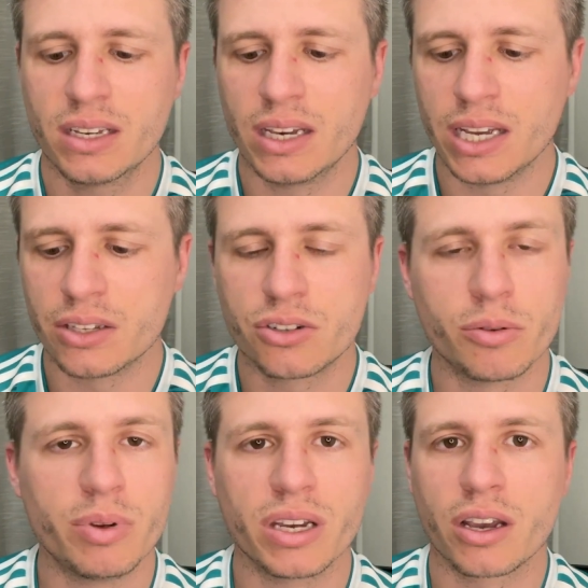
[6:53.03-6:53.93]
It should
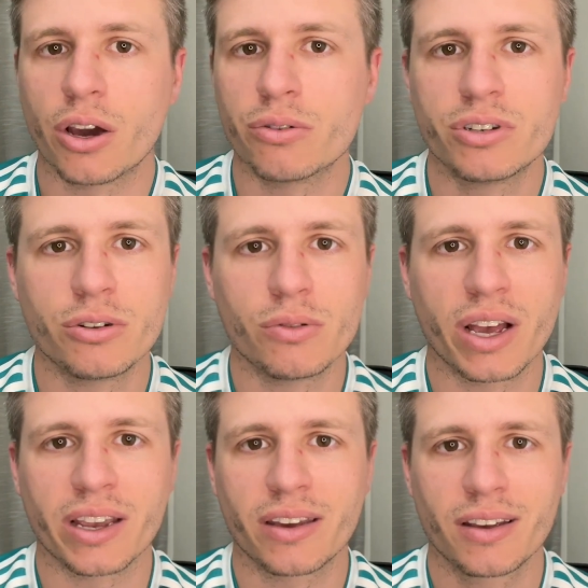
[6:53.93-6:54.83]
be a go-to,
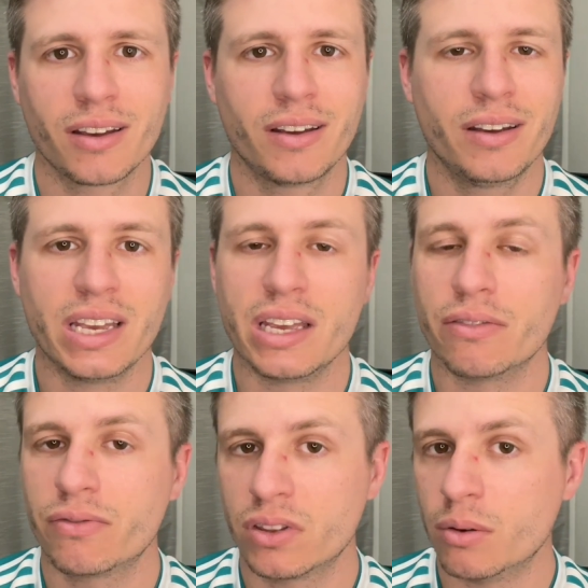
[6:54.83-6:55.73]
like if
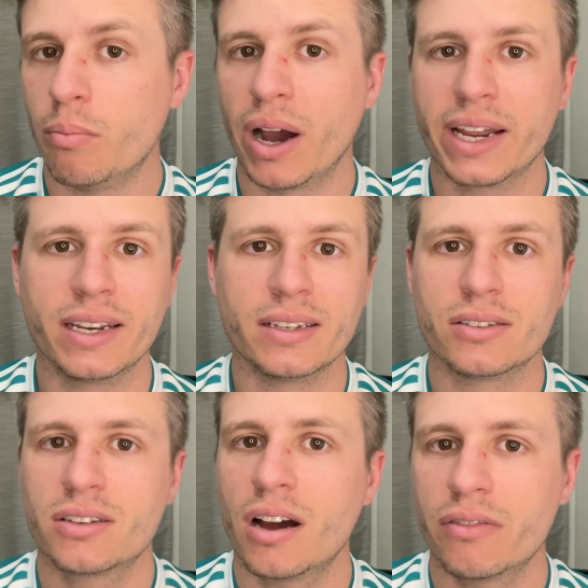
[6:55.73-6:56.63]
the bite is
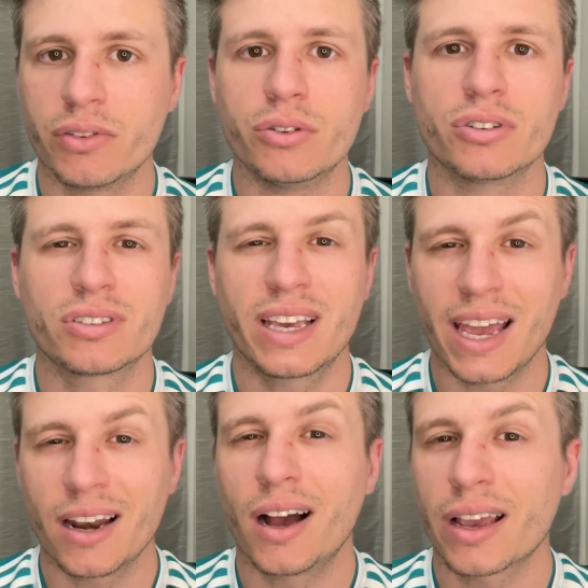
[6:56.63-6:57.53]
tough, you just
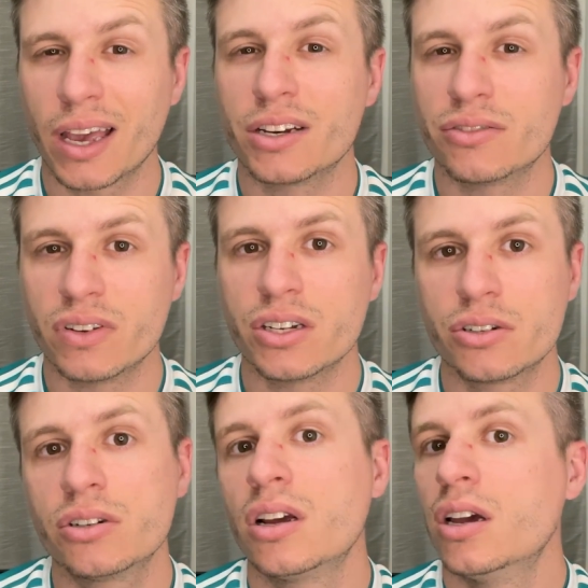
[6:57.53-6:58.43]
cannot catch
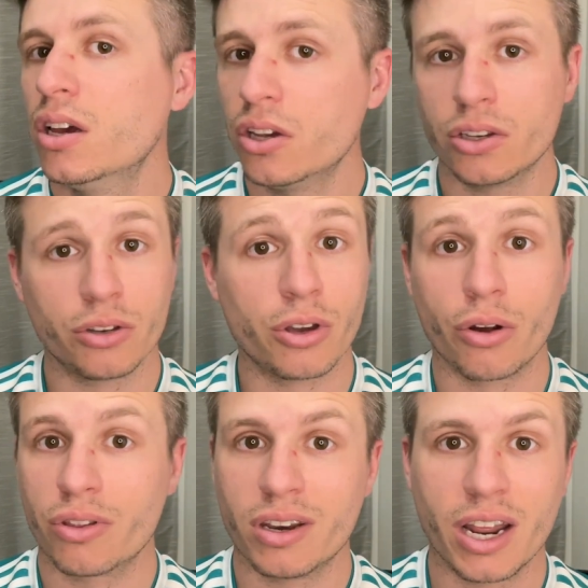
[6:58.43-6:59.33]
fish, you go
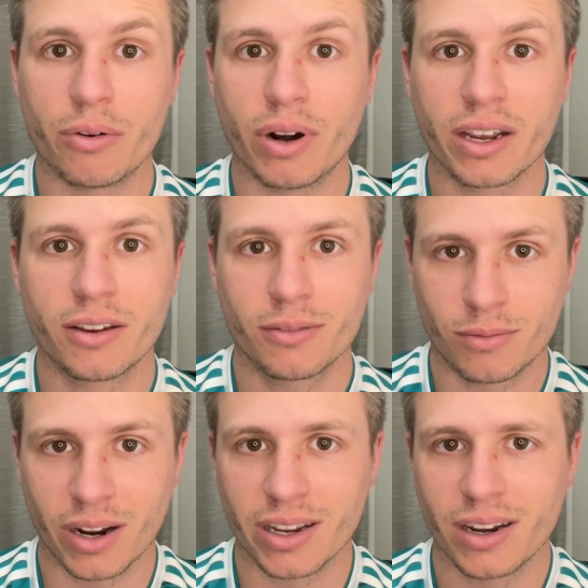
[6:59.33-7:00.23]
to the Ned rig,
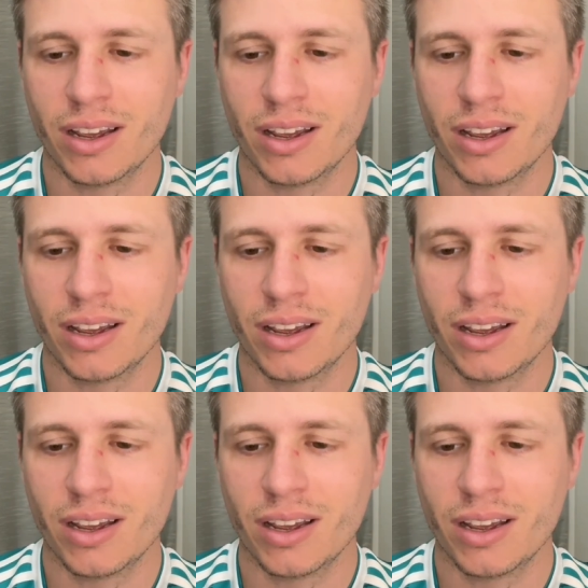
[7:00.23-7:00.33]
right?